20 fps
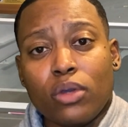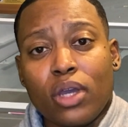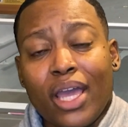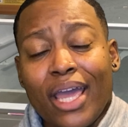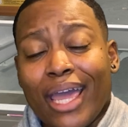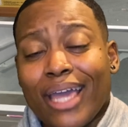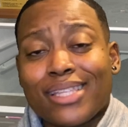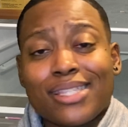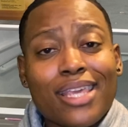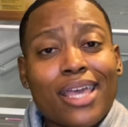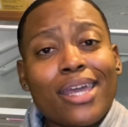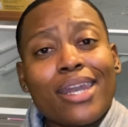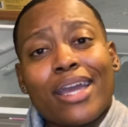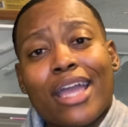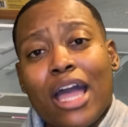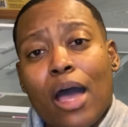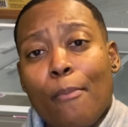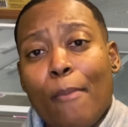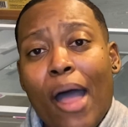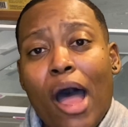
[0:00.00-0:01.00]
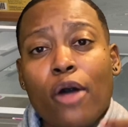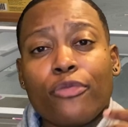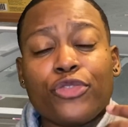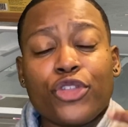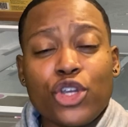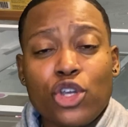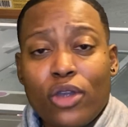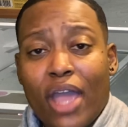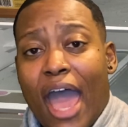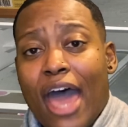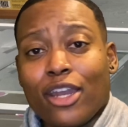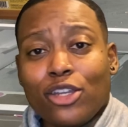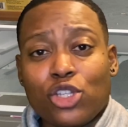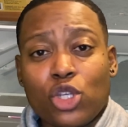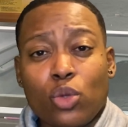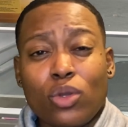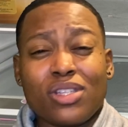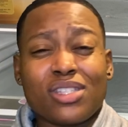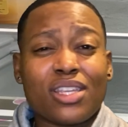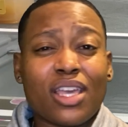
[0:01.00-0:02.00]
It's going to come out through your attitude.
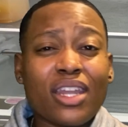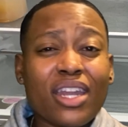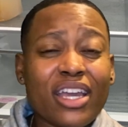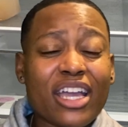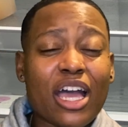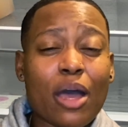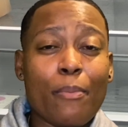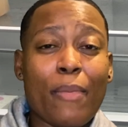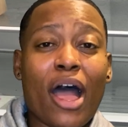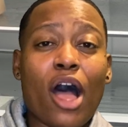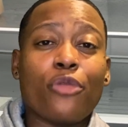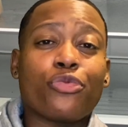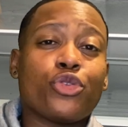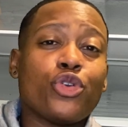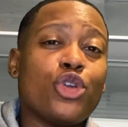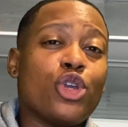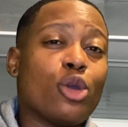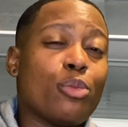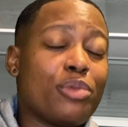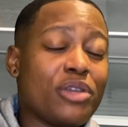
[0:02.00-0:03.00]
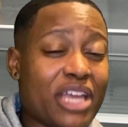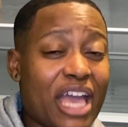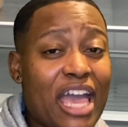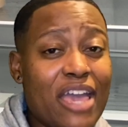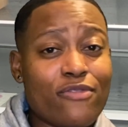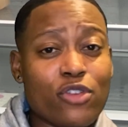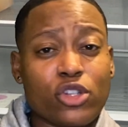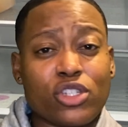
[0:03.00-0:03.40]
It's going to come out through your behaviors.